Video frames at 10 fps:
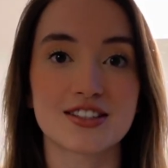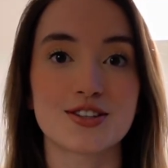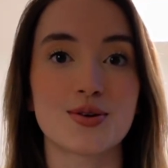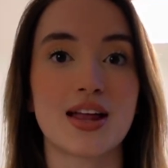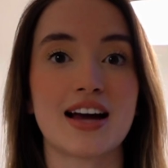
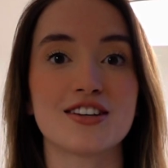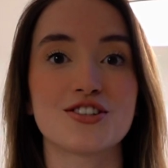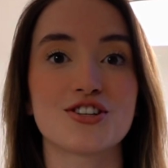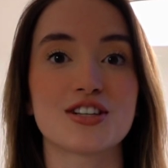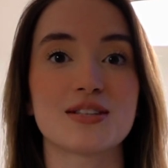So that
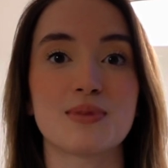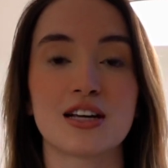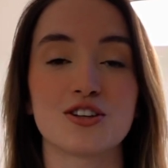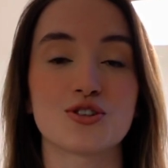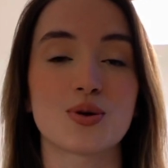is just
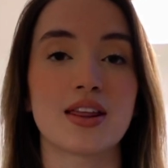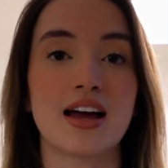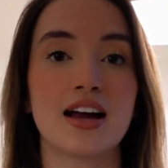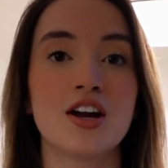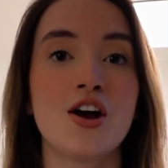making sure
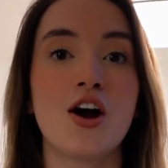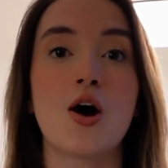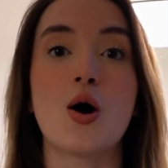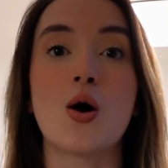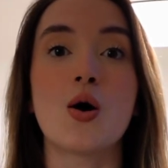that
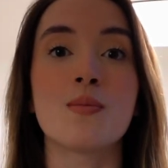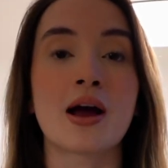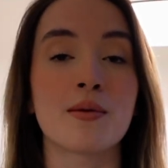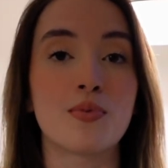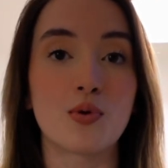all
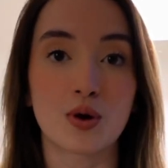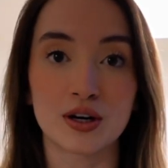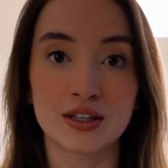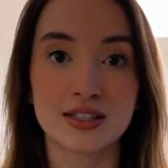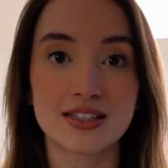my
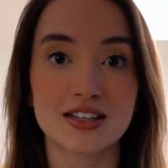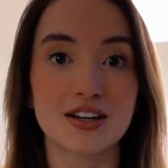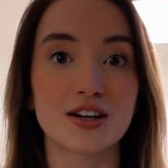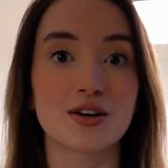important